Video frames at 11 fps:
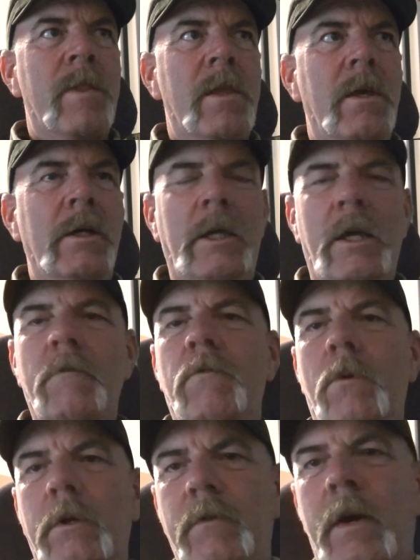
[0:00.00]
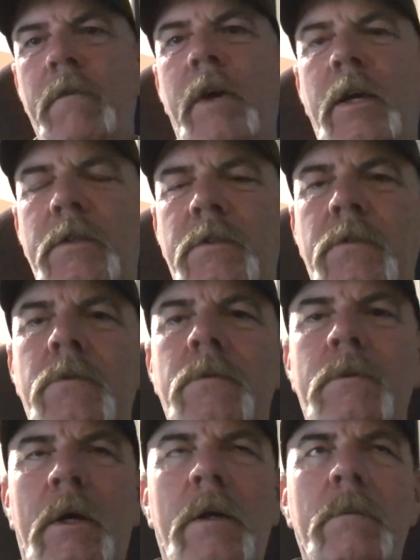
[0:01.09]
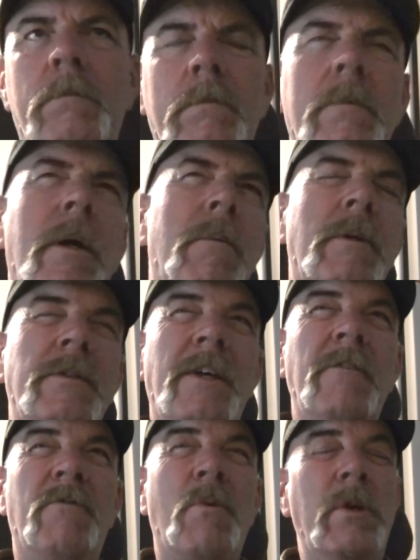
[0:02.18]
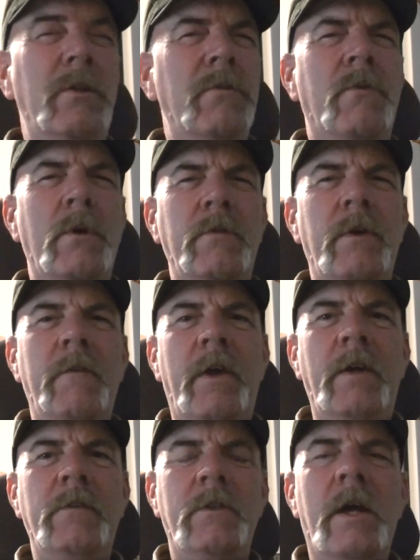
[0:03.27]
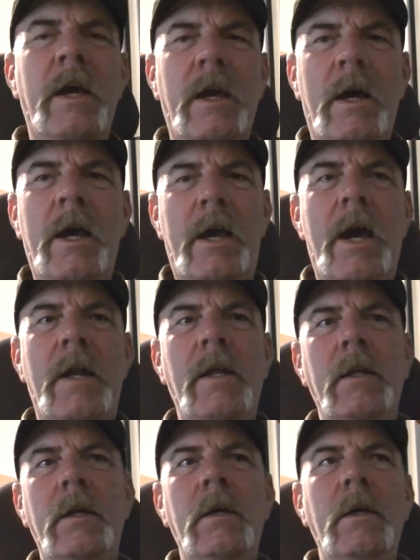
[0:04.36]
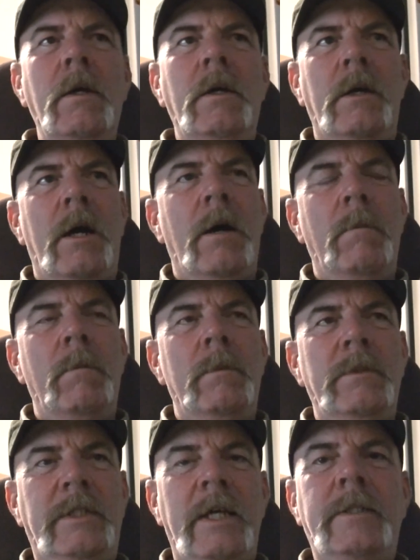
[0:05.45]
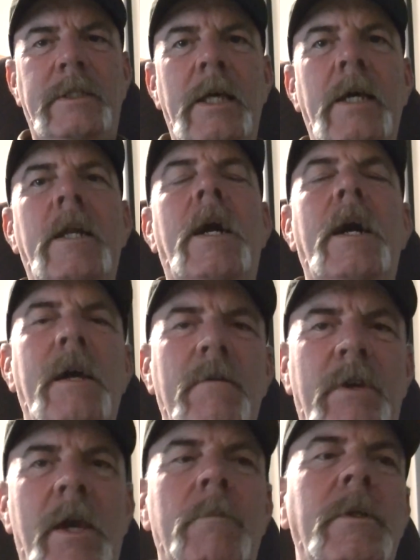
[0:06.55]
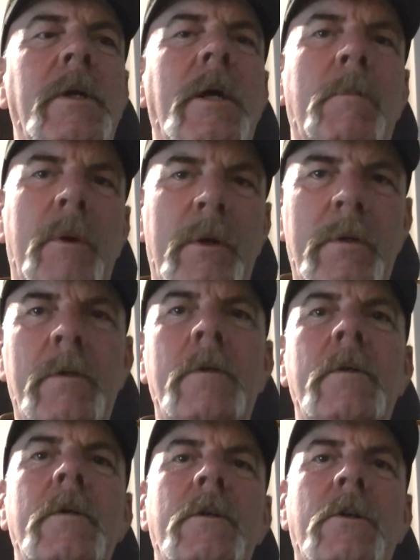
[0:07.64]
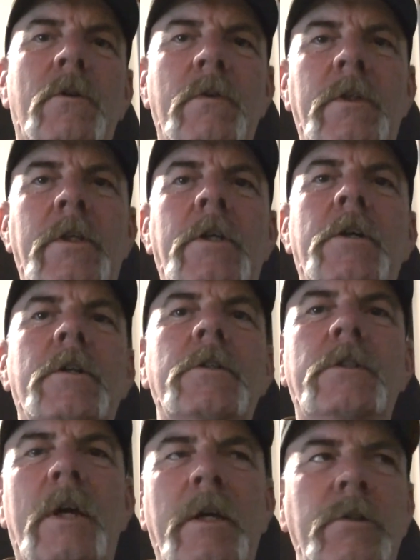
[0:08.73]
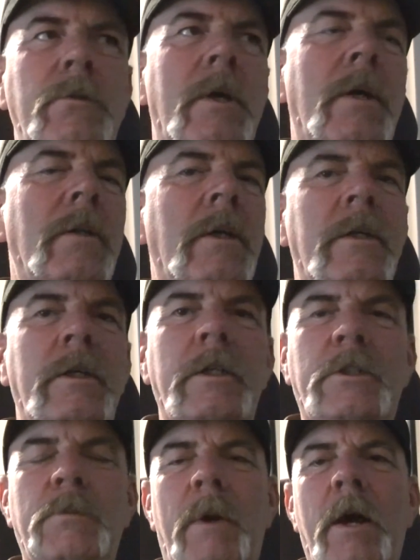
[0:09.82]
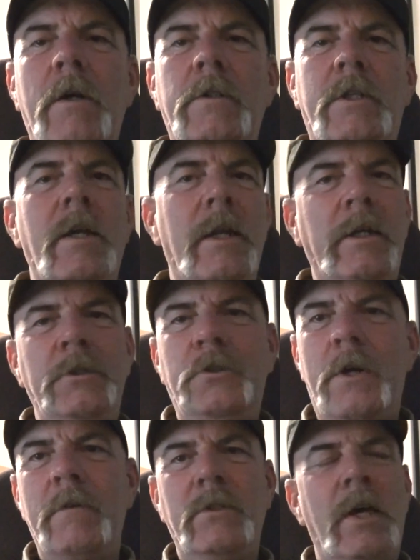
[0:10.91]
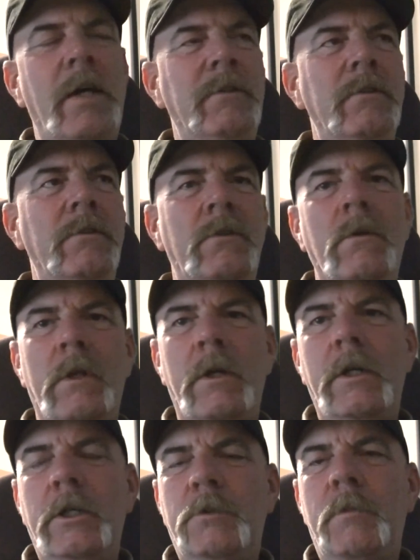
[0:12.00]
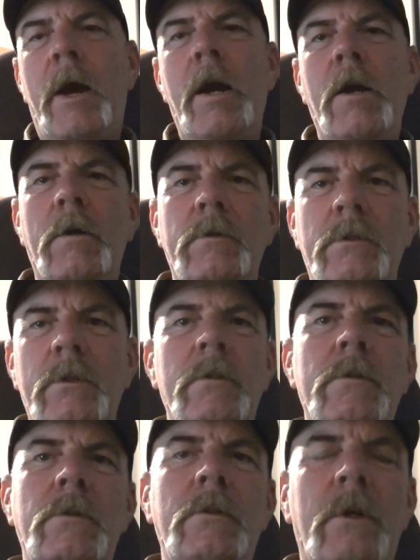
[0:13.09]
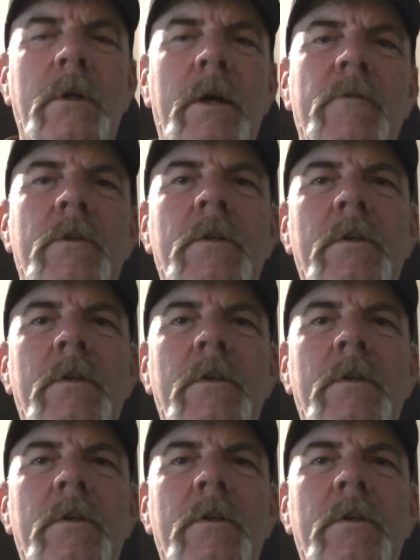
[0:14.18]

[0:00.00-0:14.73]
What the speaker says: again, 45 days. I want to say 40 to 45 days, and I had it. Since then, I have kept it up over the years. I do not let it expire. It's kind of like your driver's license. Don't let it expire, so you don't have to